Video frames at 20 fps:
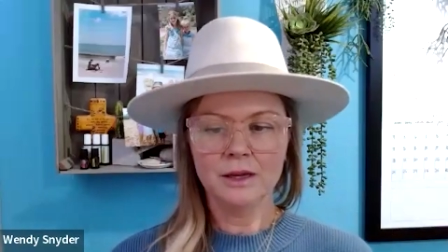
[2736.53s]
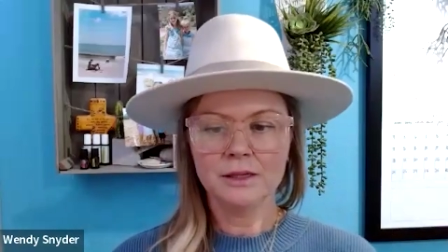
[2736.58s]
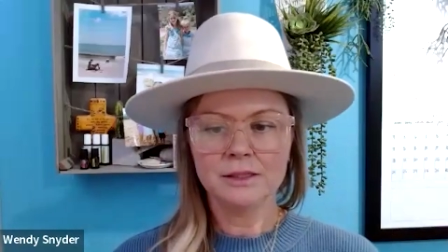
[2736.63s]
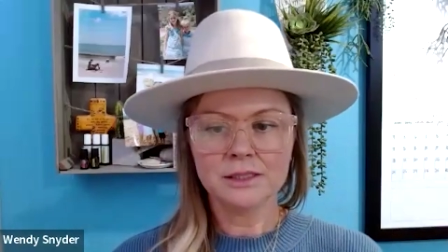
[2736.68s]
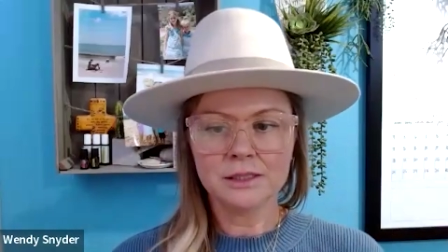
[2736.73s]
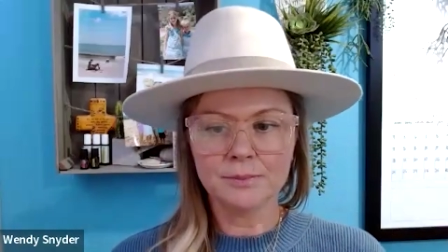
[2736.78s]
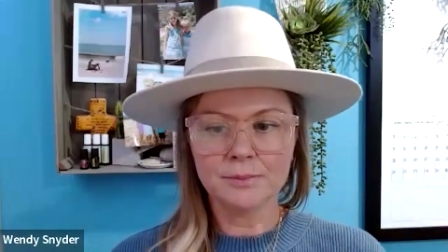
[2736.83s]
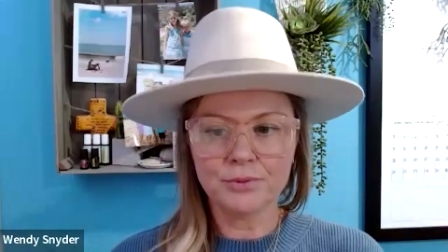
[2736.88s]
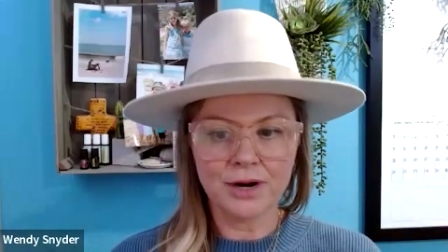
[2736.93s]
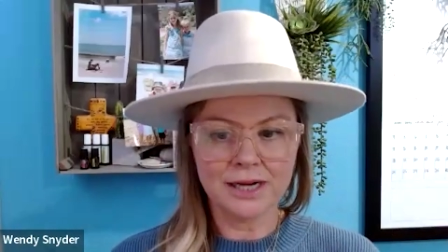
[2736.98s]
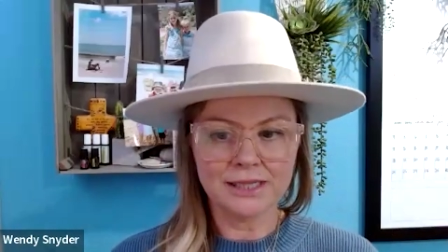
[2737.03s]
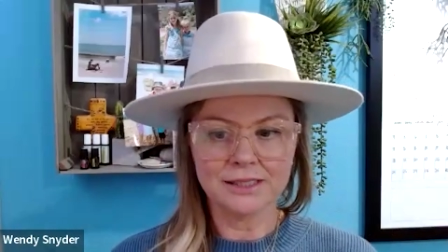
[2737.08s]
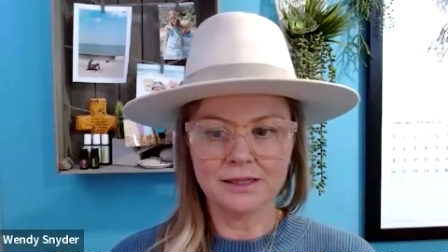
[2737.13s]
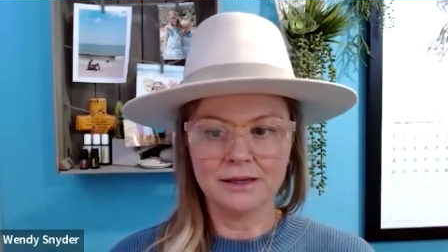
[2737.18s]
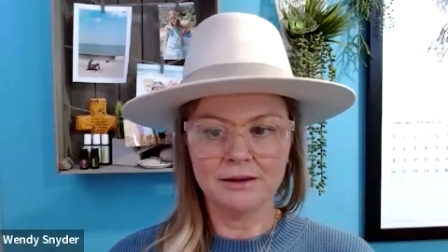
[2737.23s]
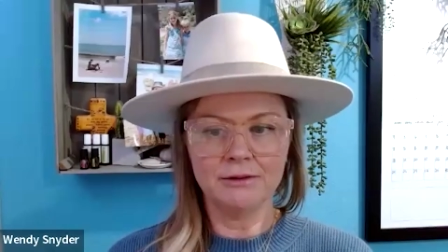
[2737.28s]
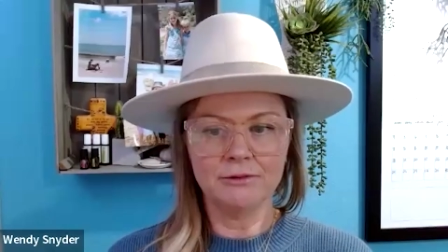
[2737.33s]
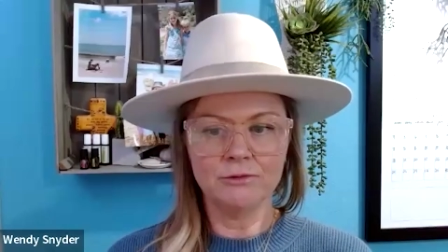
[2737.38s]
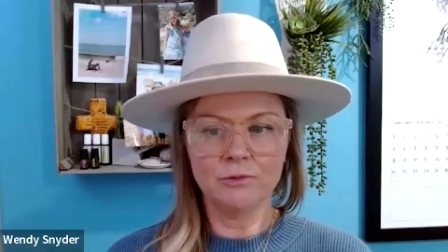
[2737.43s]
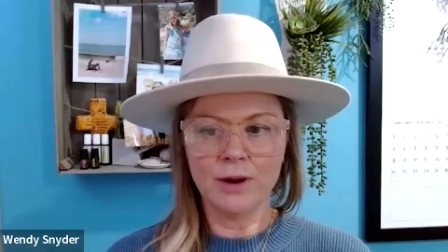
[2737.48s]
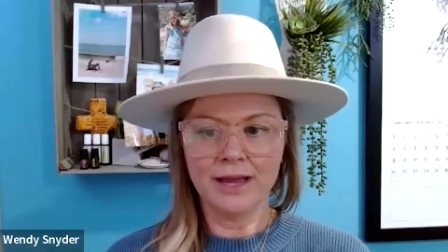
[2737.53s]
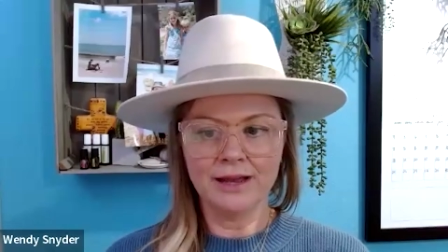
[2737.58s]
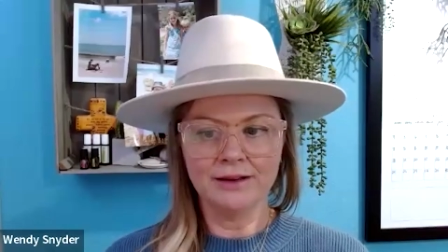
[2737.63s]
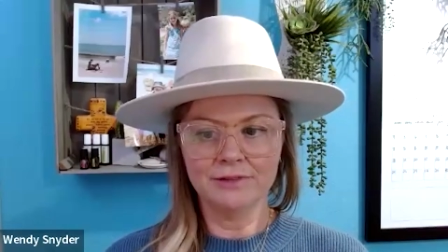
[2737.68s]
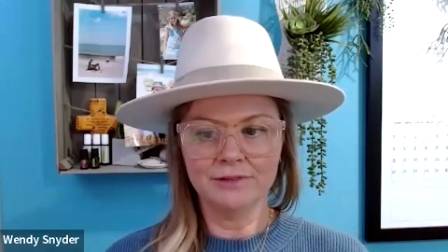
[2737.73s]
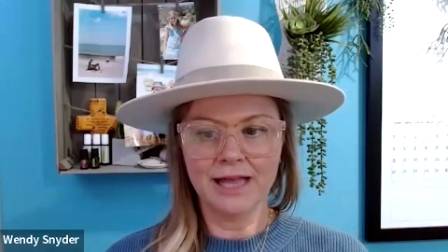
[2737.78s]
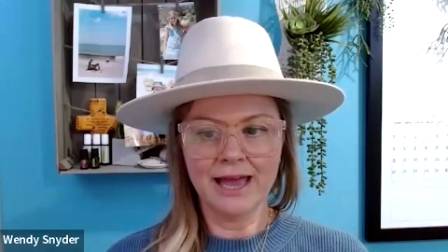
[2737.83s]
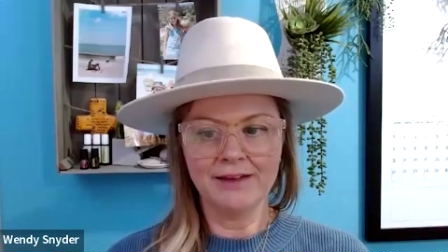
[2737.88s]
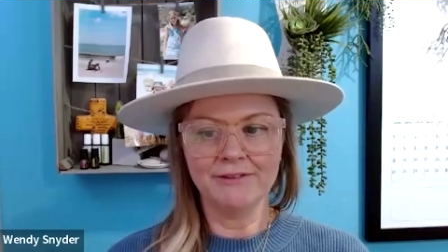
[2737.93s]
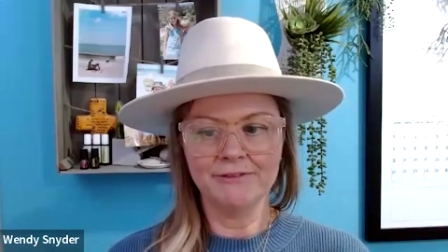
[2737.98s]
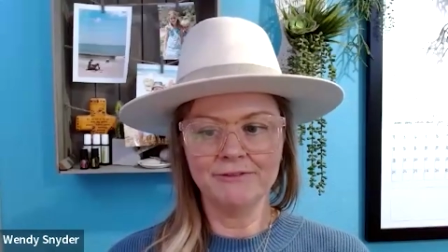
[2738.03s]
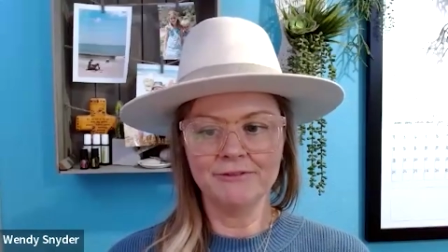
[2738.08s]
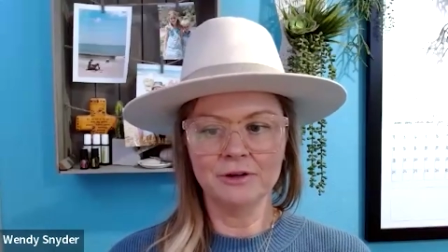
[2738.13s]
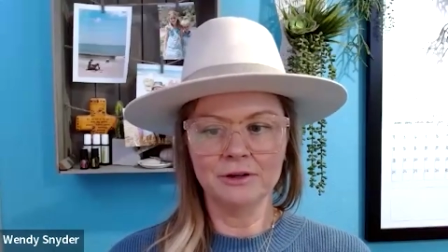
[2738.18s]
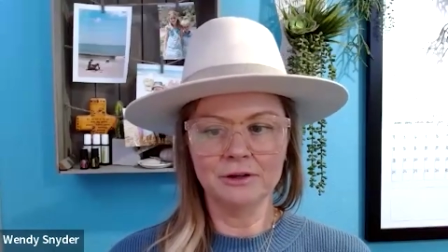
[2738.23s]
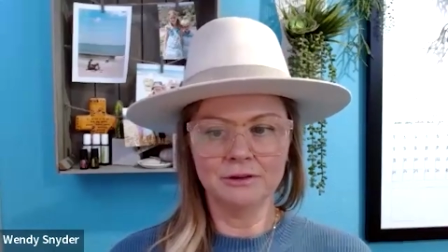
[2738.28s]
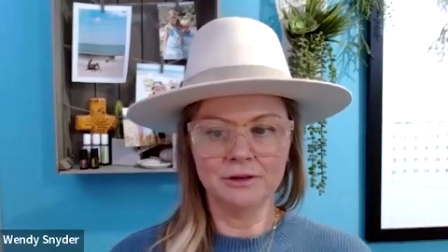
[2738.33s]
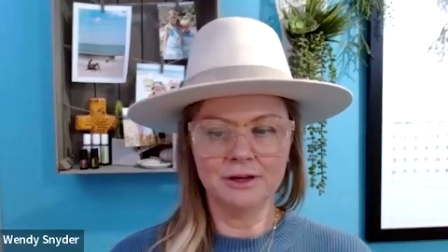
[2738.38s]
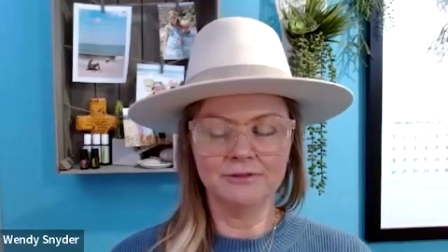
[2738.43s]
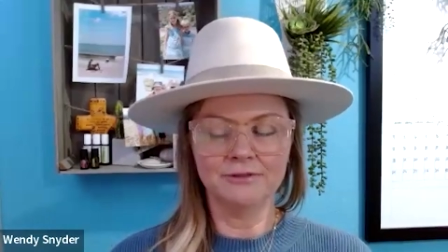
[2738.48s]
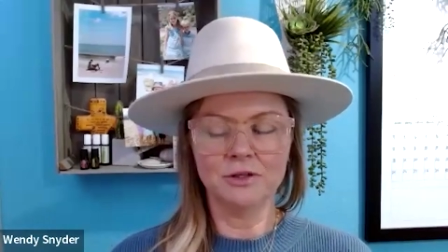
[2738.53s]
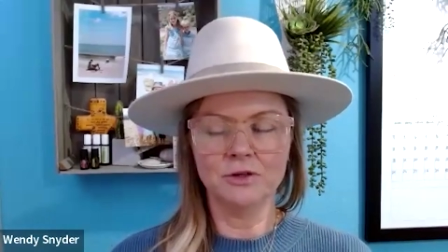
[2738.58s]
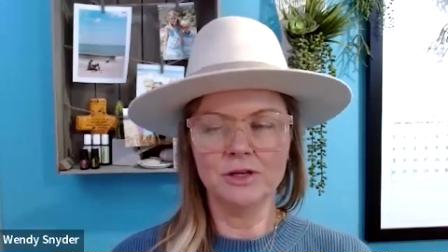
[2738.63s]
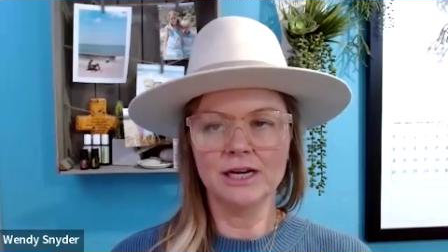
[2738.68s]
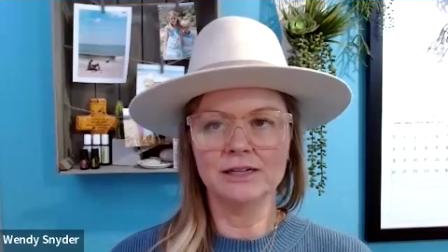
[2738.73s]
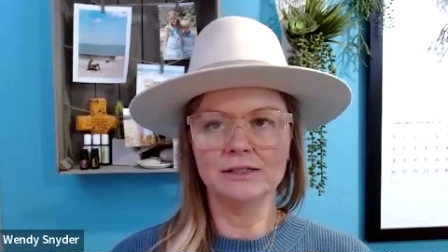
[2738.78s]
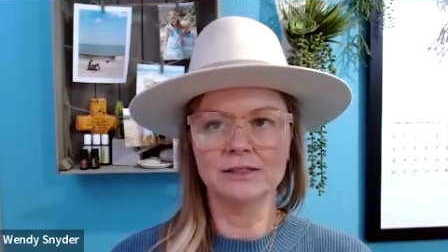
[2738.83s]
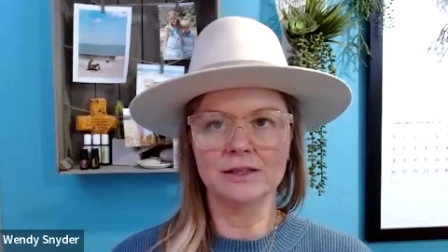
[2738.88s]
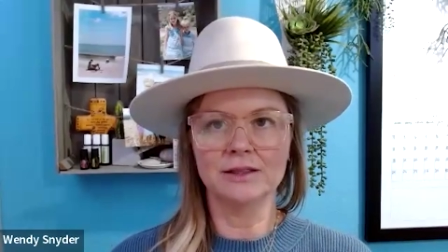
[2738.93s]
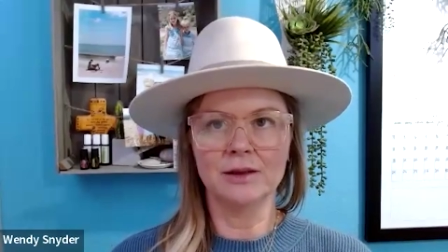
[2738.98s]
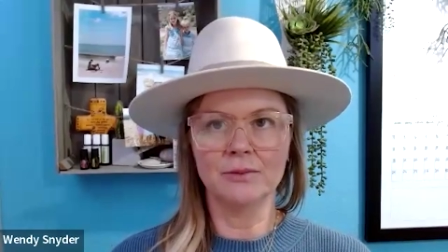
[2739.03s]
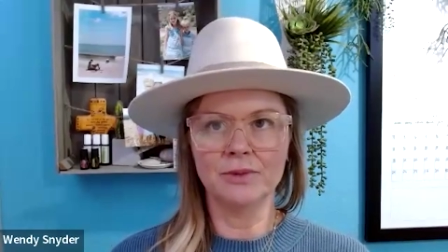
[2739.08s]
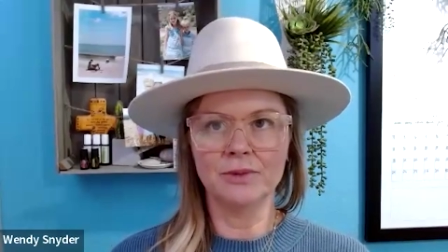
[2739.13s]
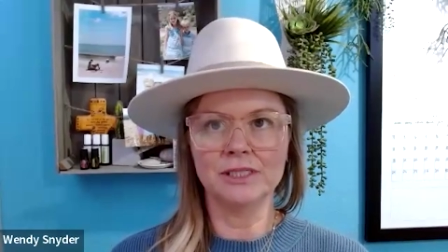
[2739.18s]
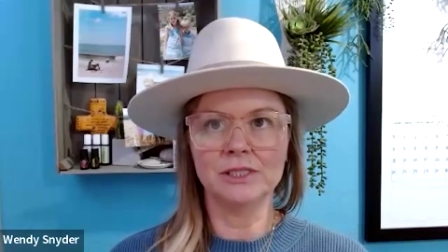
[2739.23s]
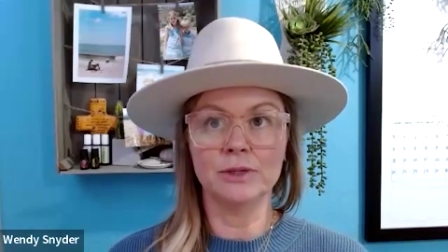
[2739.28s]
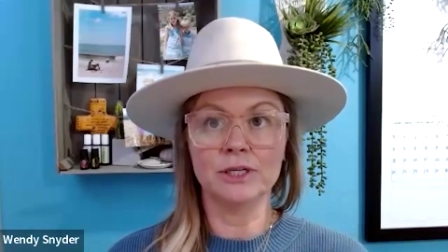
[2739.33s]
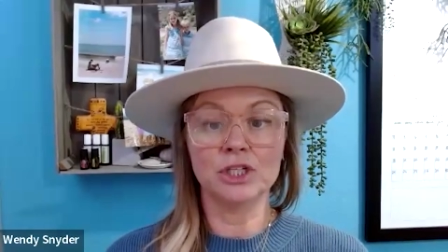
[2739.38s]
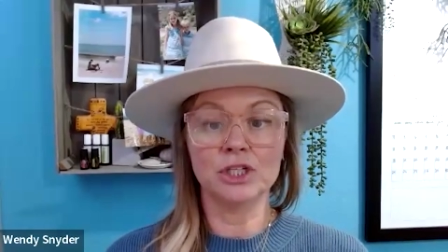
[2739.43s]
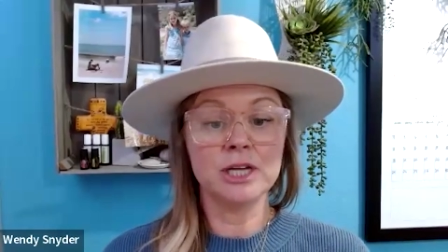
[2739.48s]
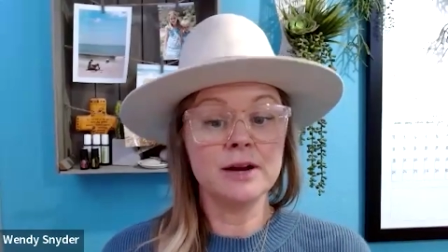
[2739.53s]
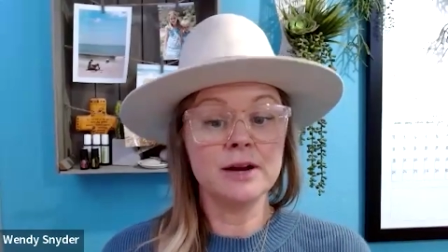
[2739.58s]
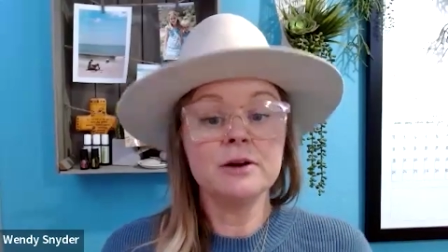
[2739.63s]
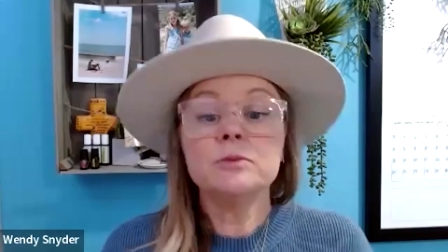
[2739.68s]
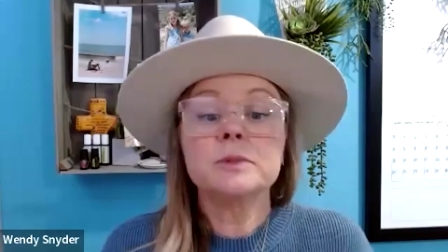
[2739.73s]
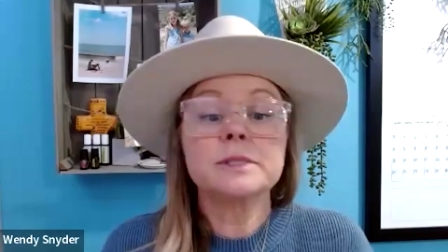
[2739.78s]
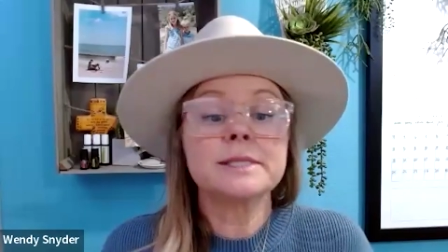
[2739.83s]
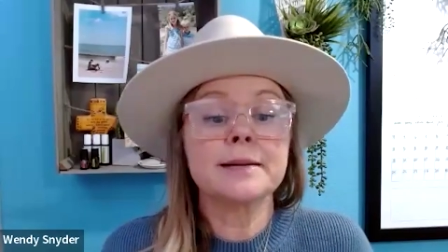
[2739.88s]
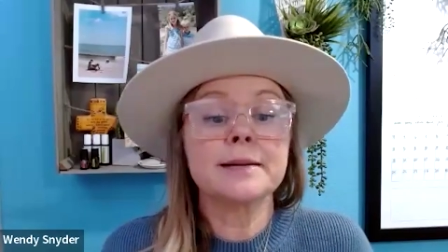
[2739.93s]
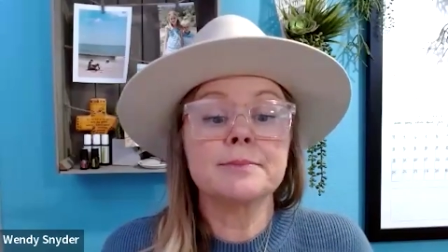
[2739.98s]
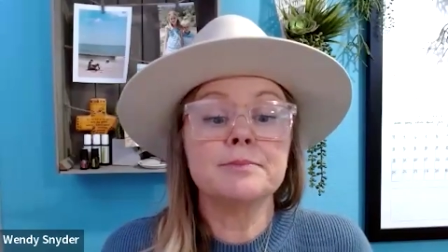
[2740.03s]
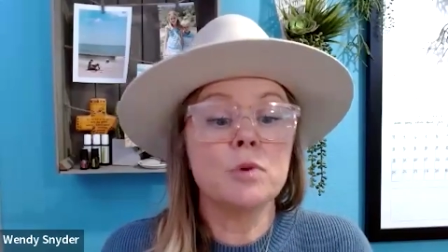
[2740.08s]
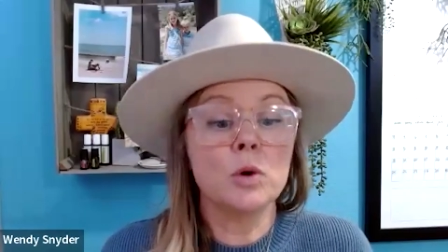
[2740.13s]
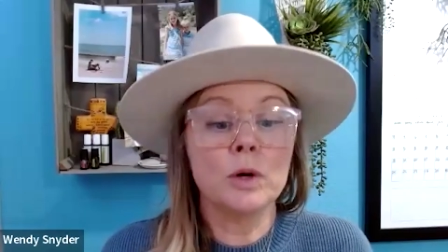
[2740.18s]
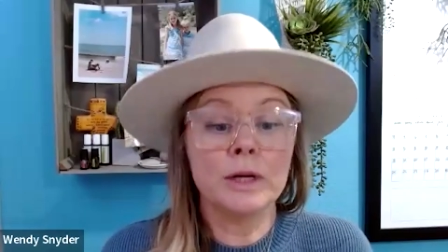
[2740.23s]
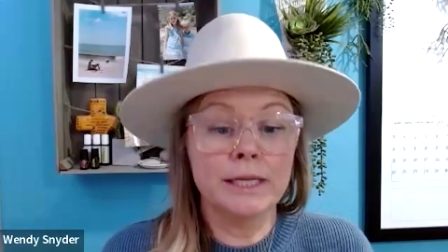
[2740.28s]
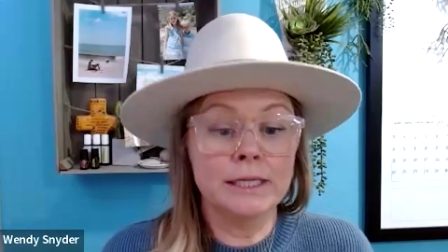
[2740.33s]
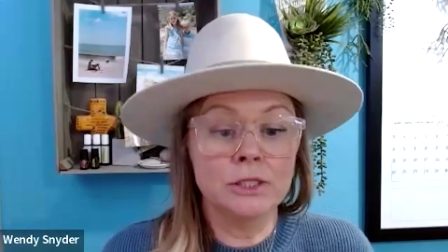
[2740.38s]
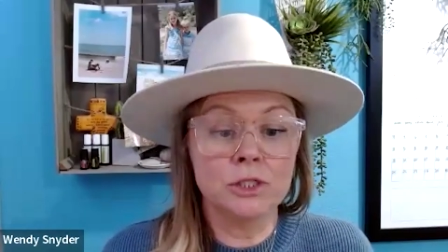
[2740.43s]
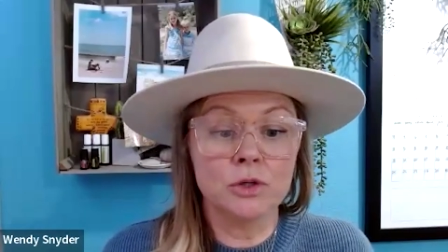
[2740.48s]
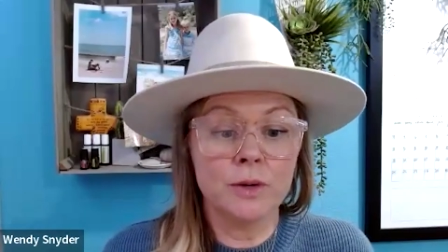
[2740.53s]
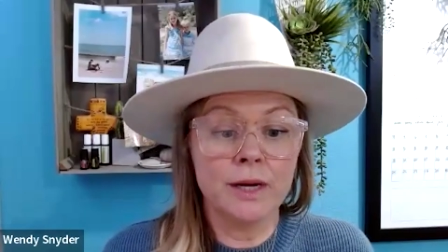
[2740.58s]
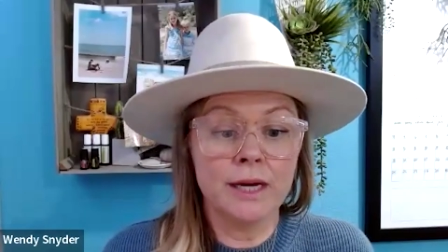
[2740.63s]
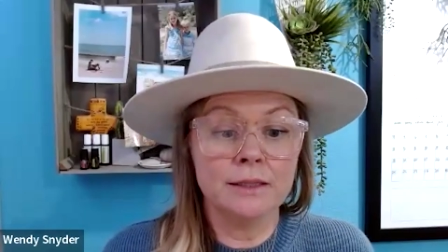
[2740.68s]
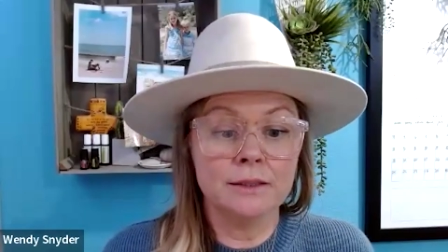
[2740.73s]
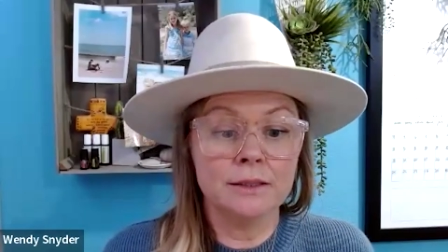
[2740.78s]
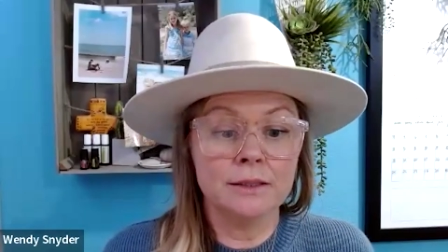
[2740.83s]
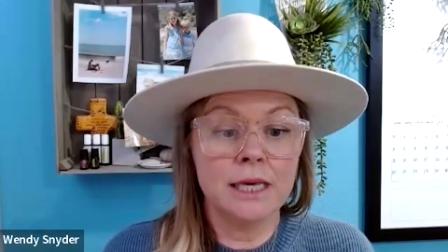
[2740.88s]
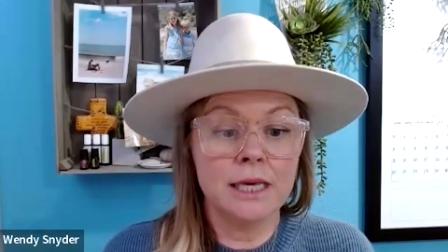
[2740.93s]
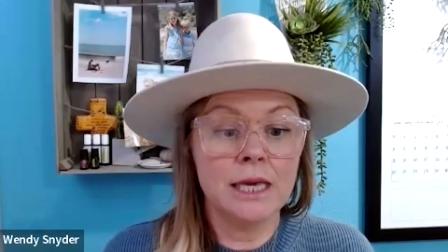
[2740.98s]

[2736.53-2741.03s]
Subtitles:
suppressive way of life for a few years, and then we switched. Taryn was like born into it.